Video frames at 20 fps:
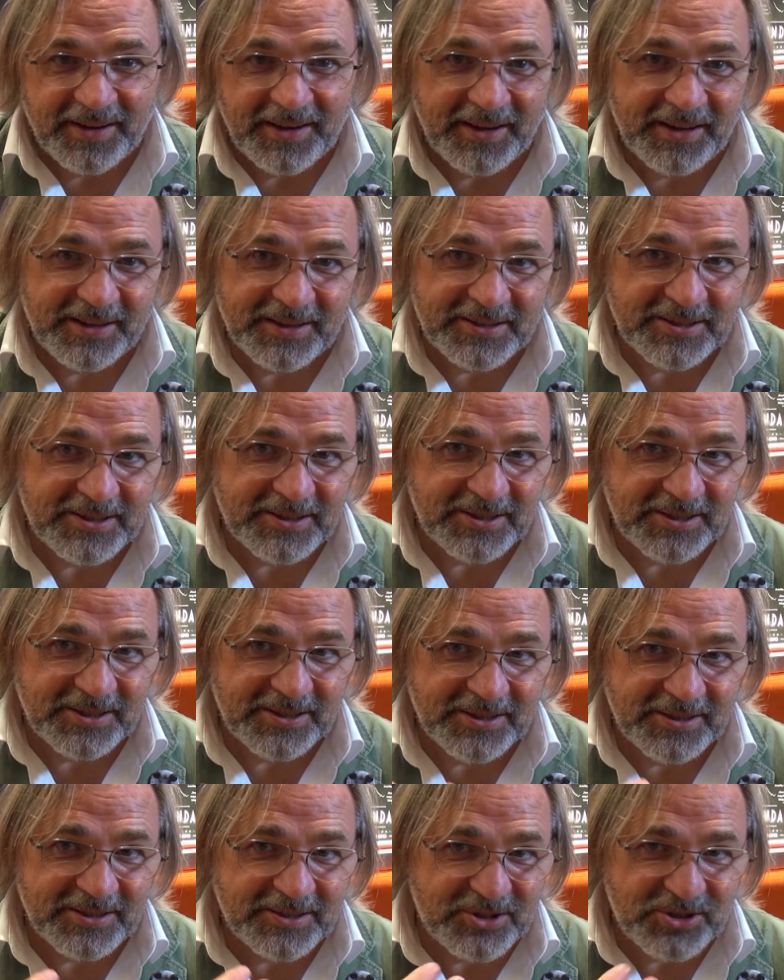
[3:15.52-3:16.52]
And
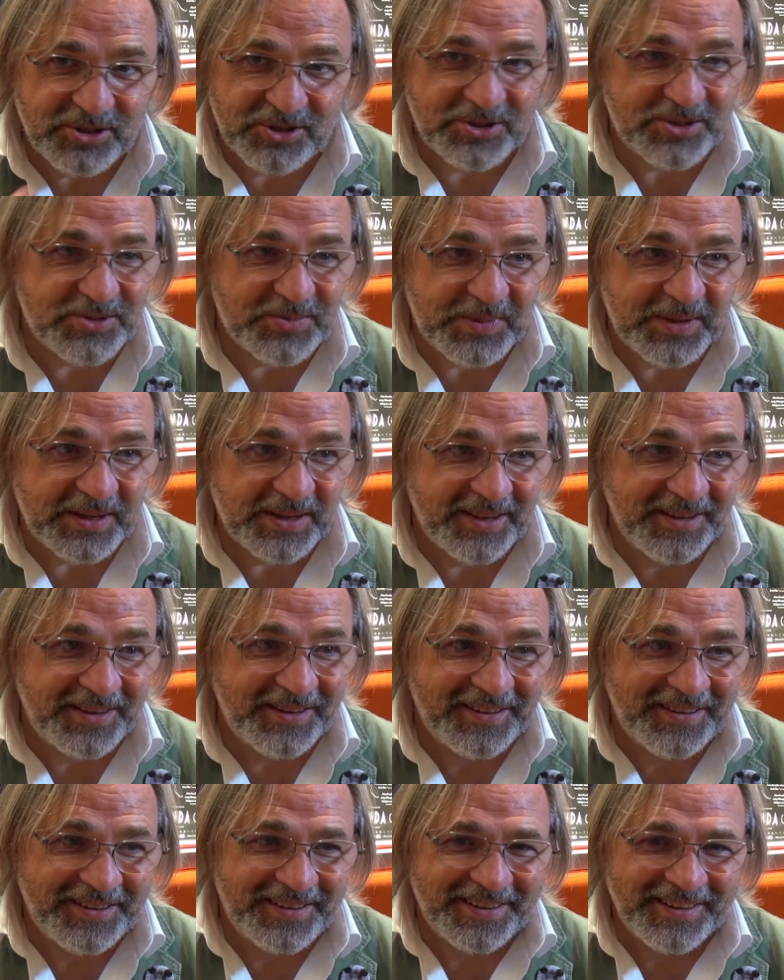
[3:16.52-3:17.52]
she chose
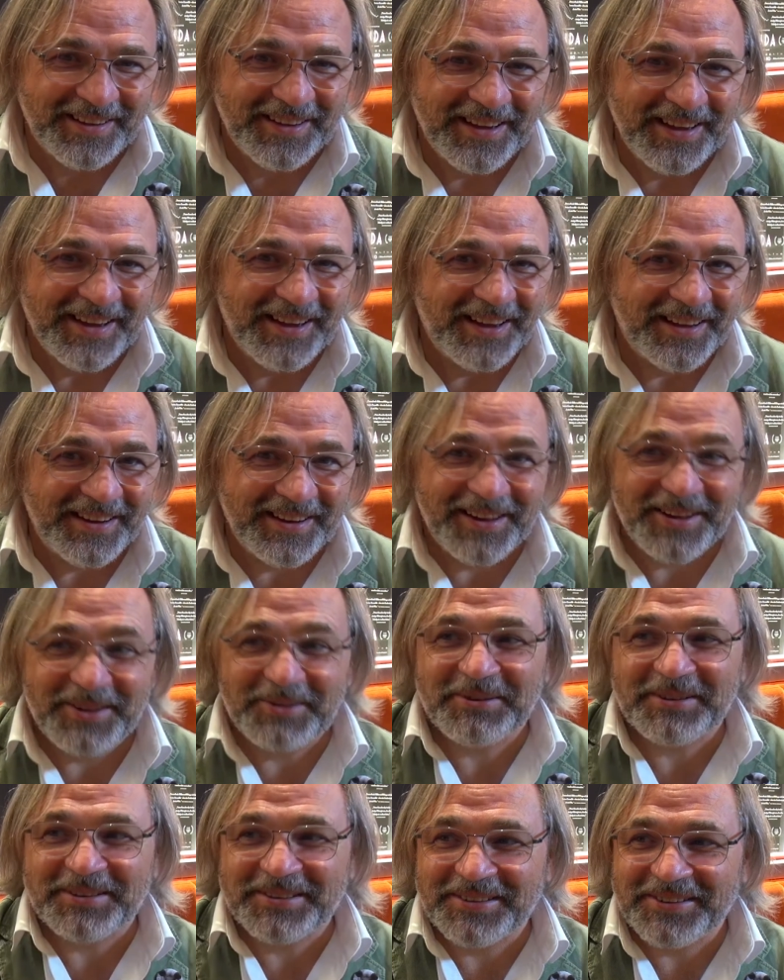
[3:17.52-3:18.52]
me. And I
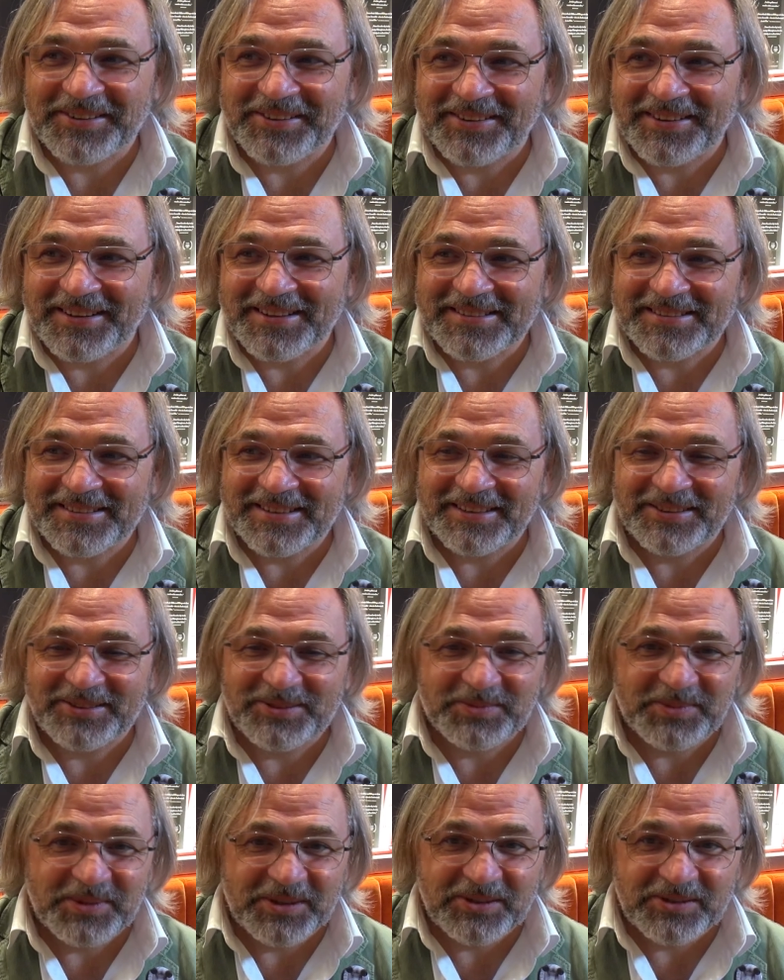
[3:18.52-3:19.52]
looked at her and I said to
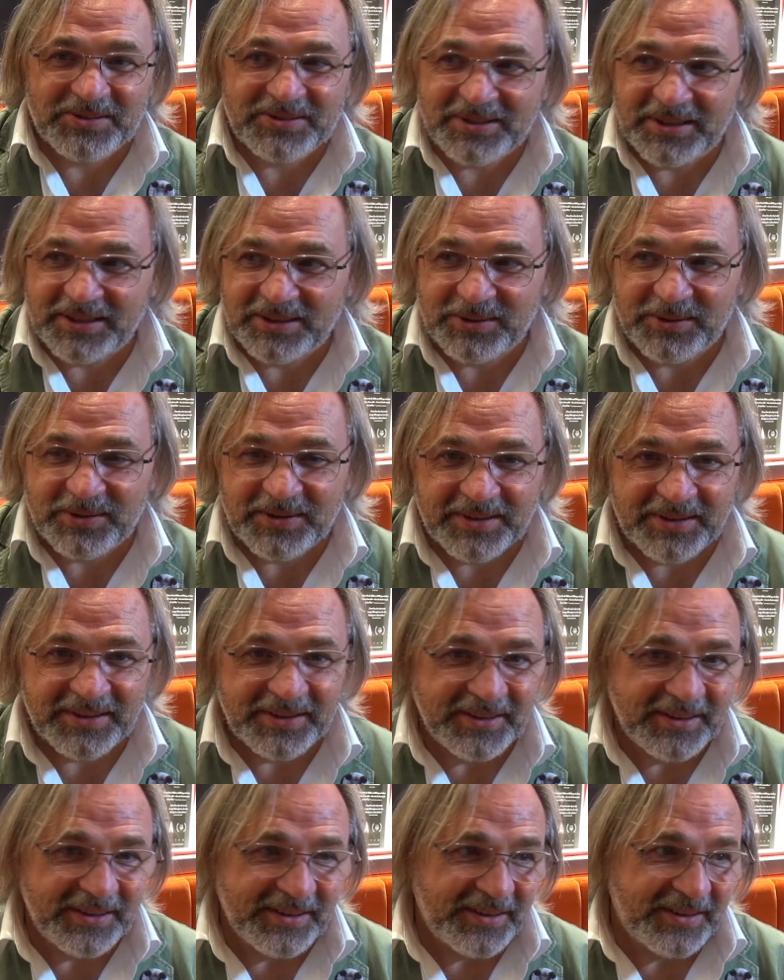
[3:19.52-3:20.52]
producer, look,
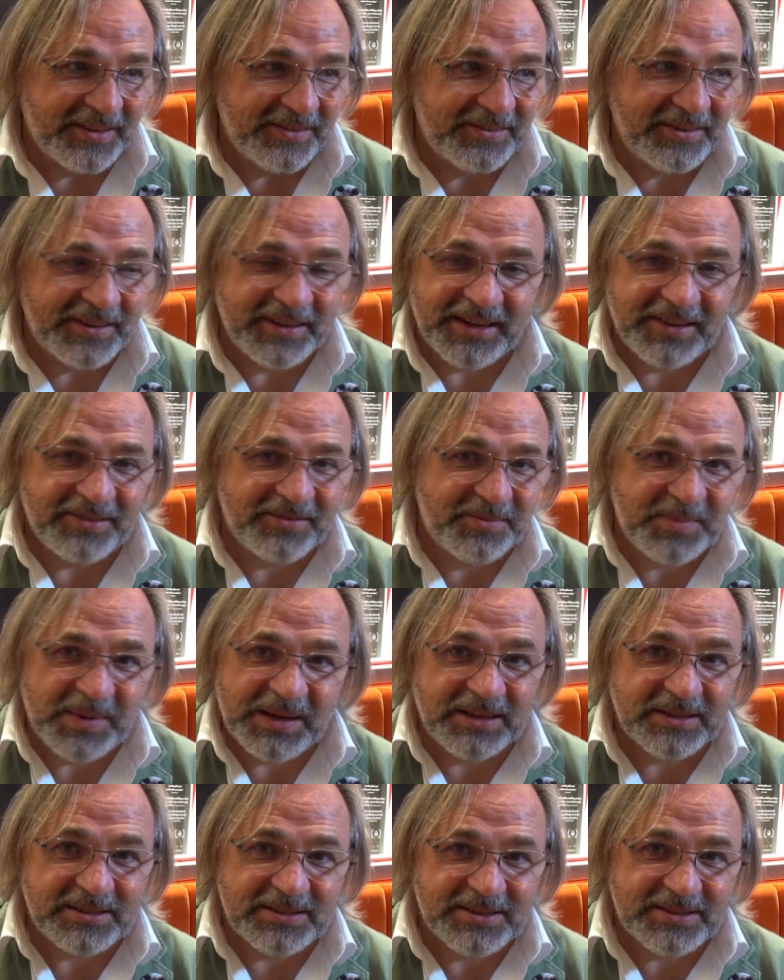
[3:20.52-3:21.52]
we have
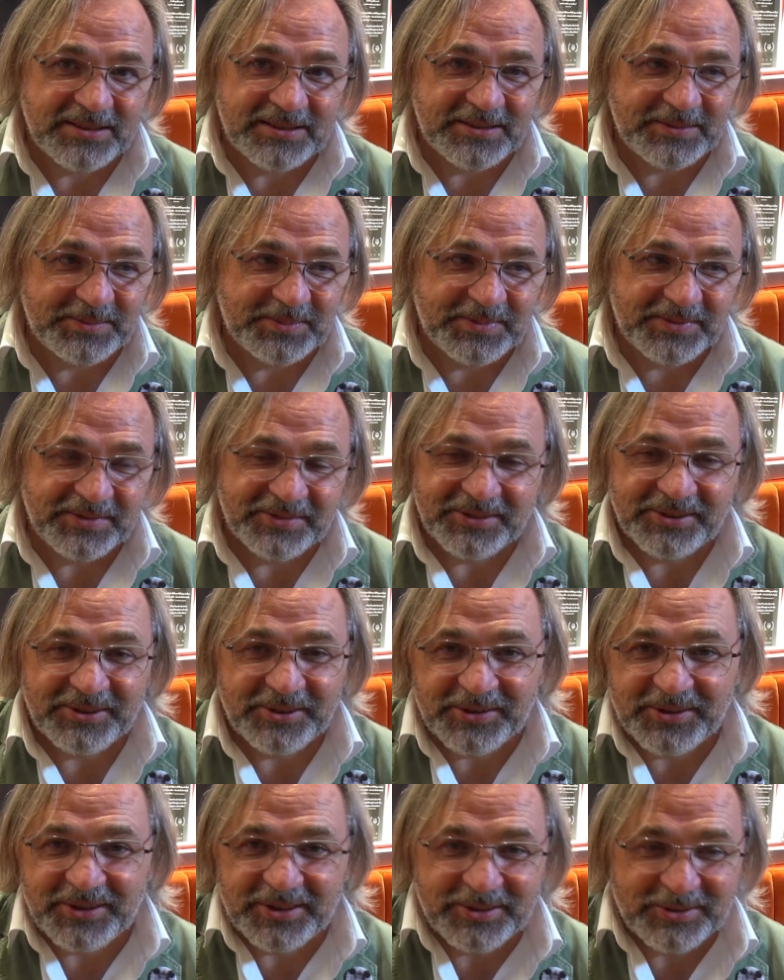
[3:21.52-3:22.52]
Meryl Streep, we
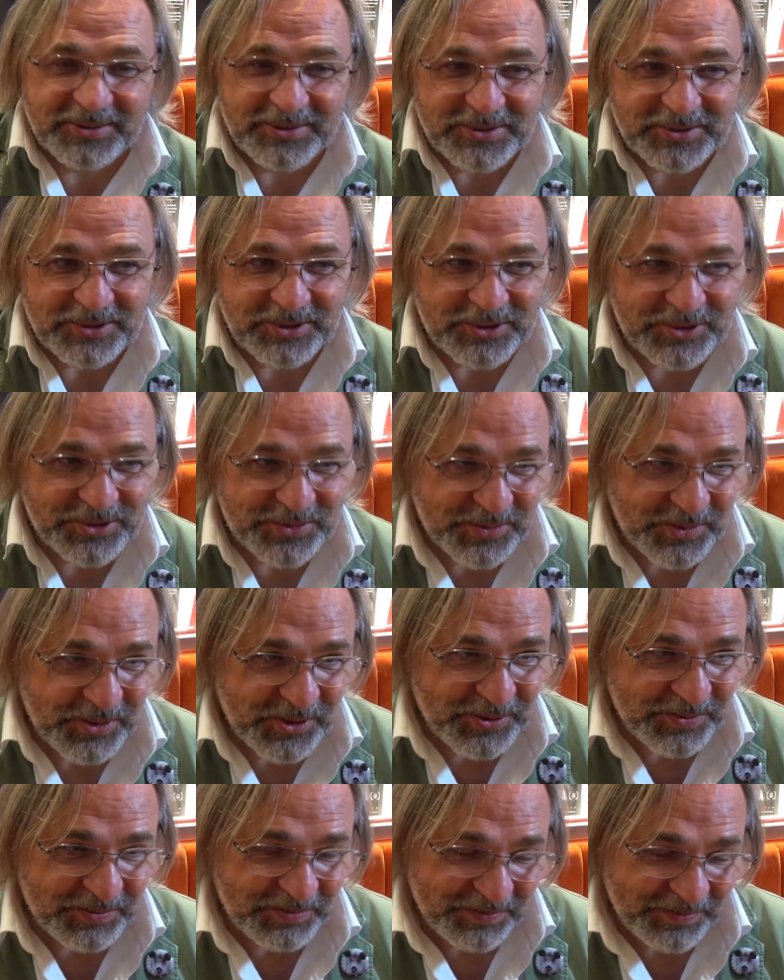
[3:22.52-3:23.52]
don't need to search
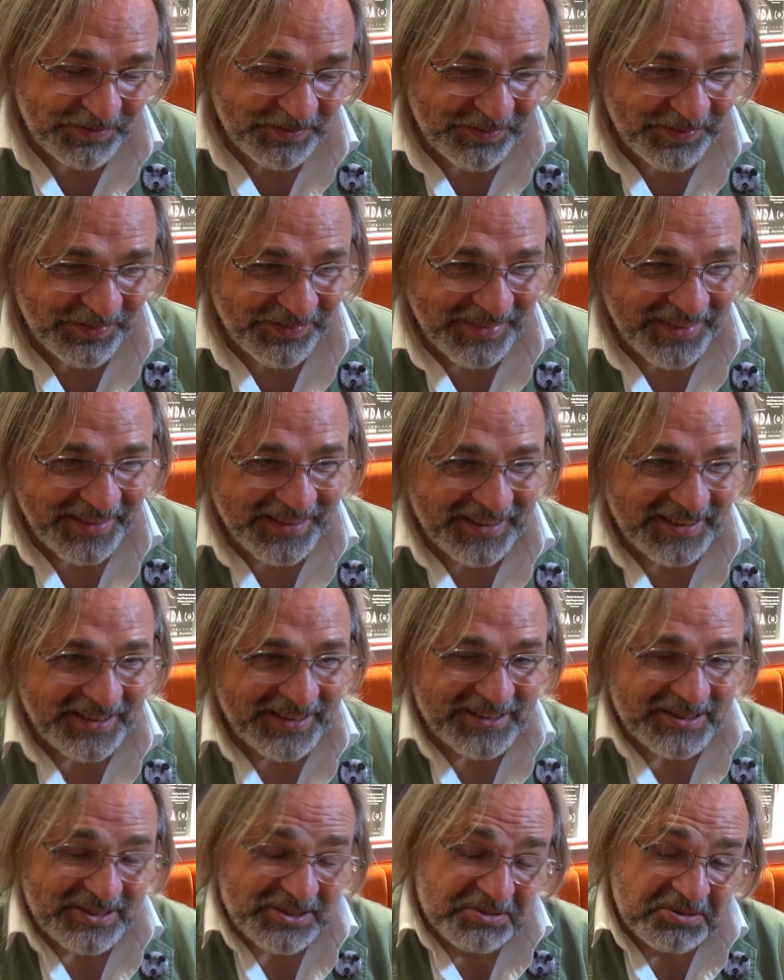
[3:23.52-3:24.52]
more.
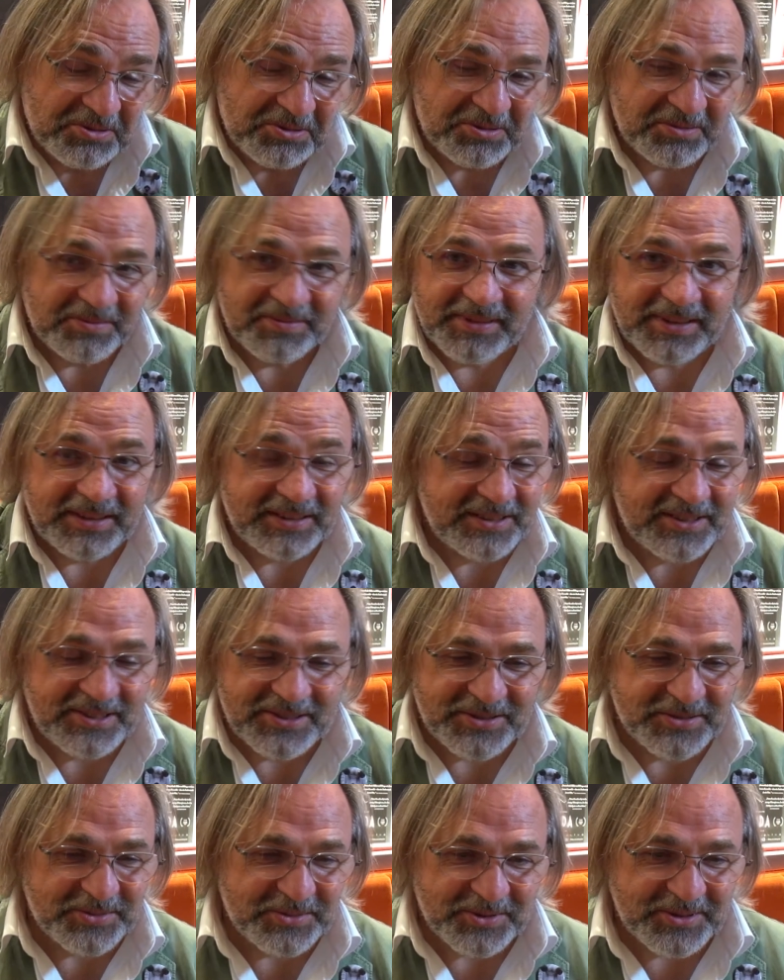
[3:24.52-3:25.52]
So it
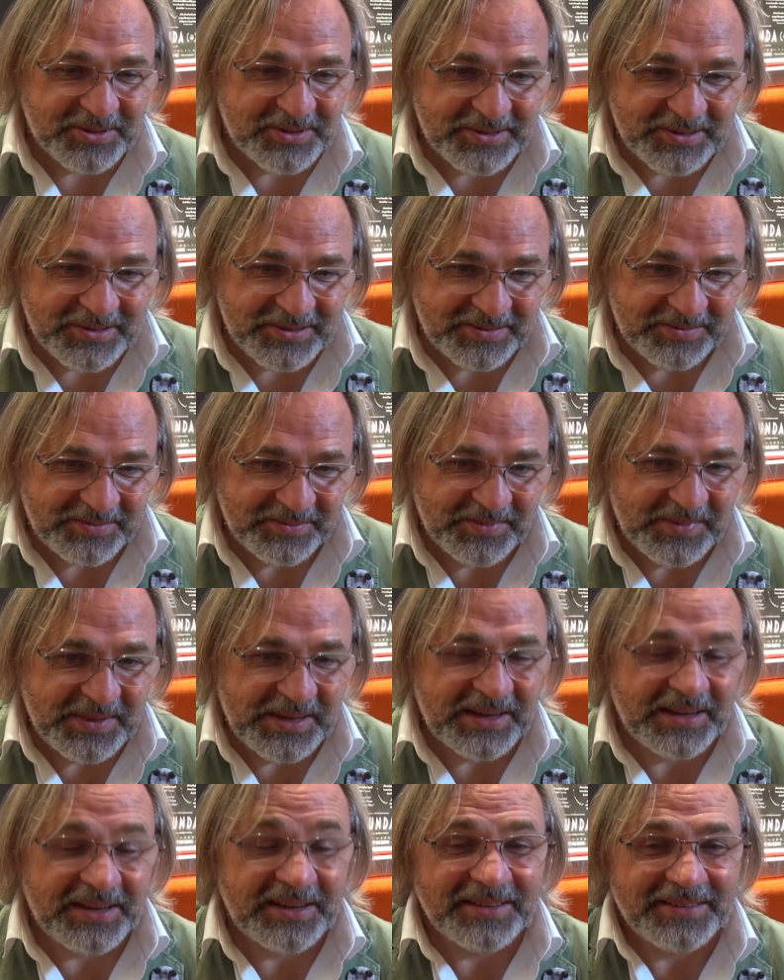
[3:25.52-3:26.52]
just was a
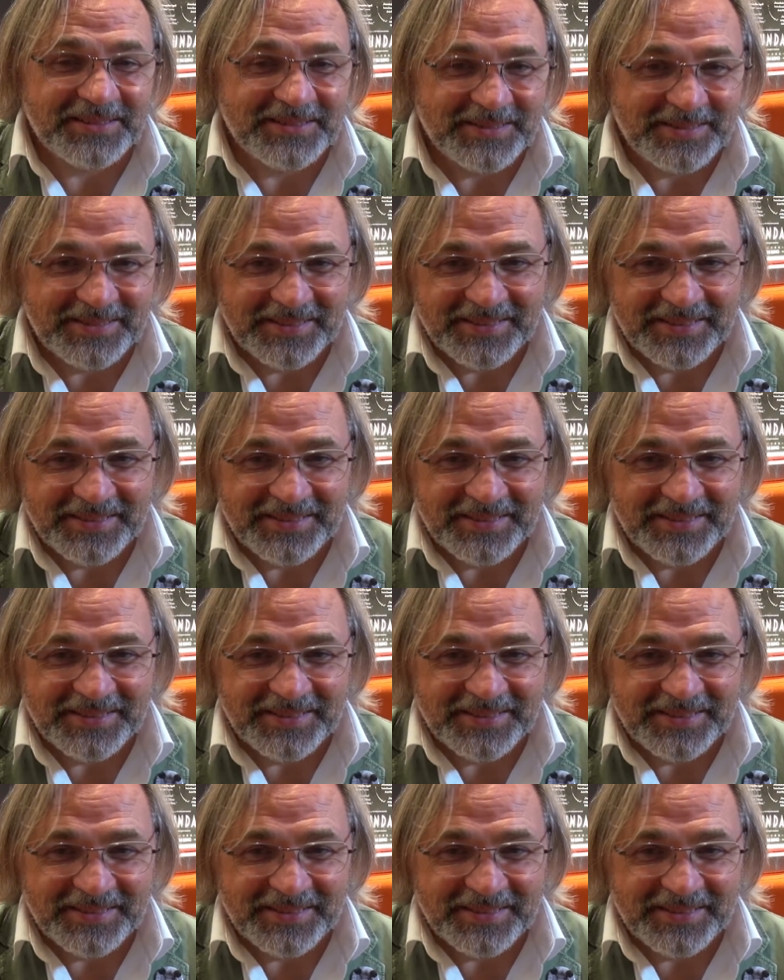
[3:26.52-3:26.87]
miracle.